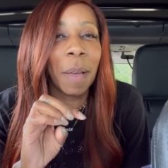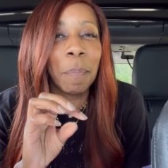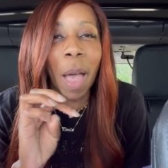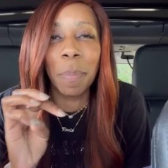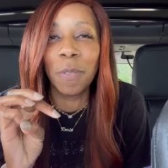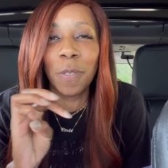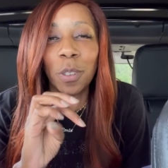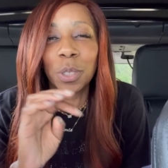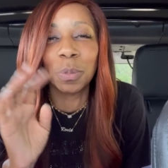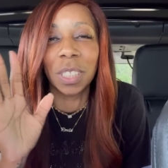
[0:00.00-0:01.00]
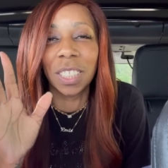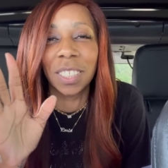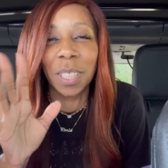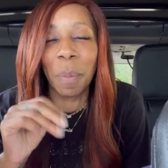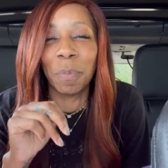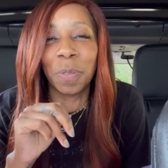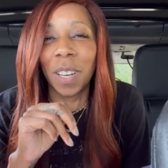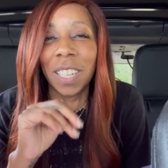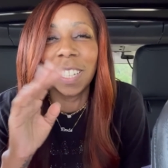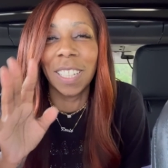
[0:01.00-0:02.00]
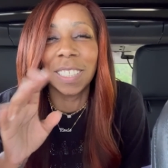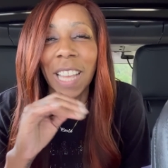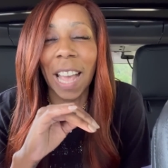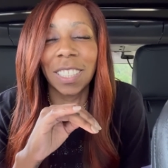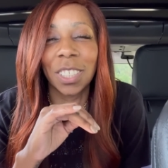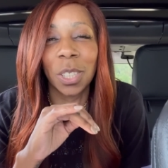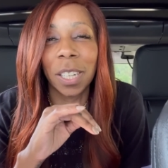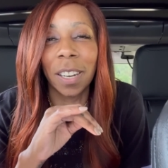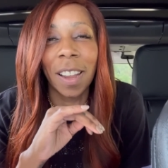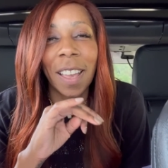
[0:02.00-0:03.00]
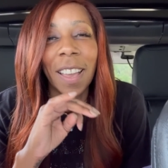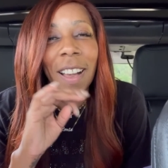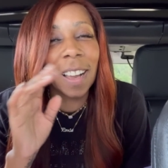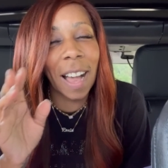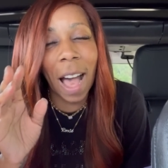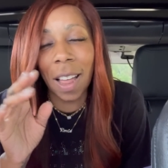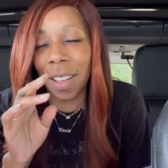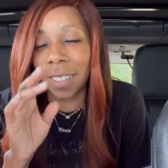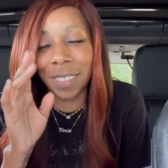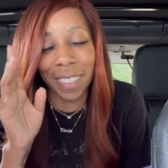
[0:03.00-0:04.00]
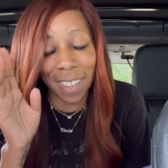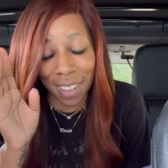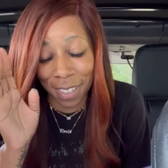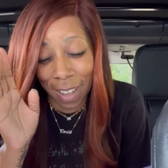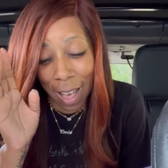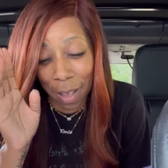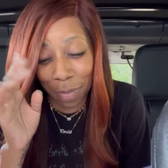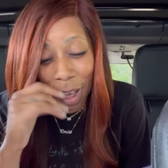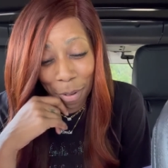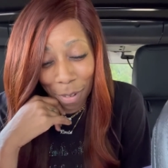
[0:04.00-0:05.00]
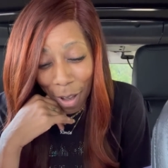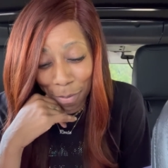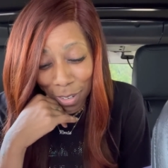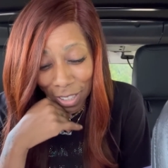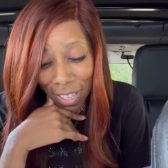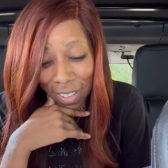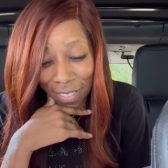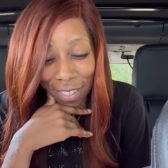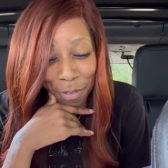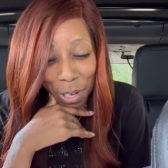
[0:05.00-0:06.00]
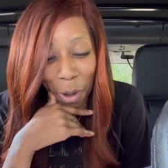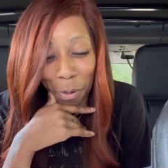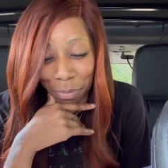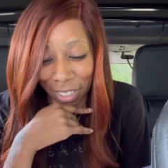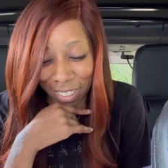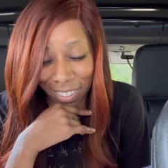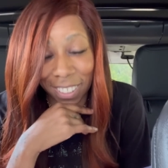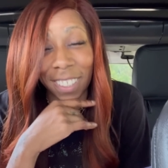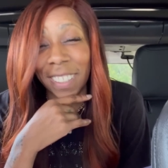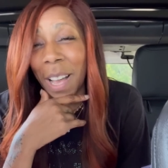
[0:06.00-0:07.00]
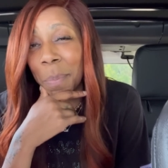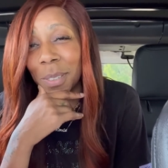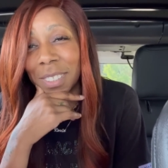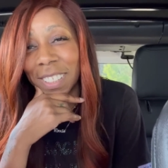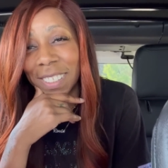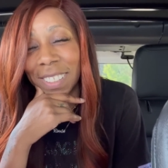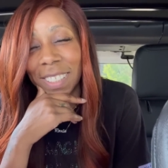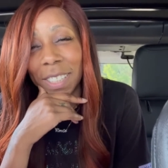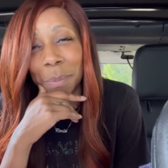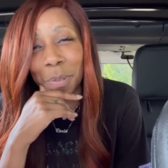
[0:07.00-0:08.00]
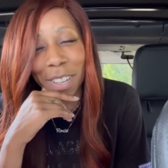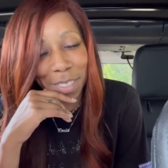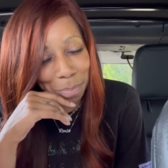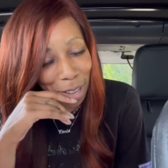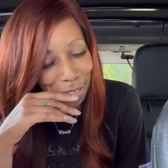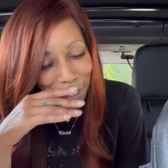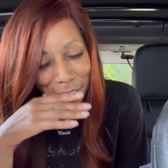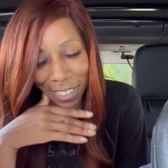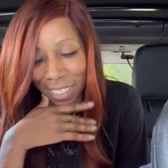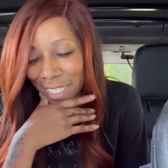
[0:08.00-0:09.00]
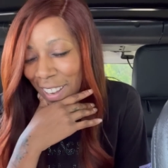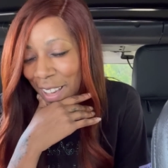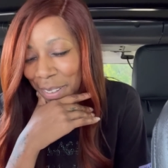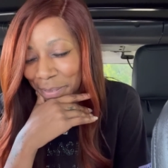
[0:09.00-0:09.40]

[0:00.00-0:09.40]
Maybe Future was just something funny to attach to her. Uh, I don't know. I, I, I really would hope that this girl got more sense than to get pregnant by Future Child.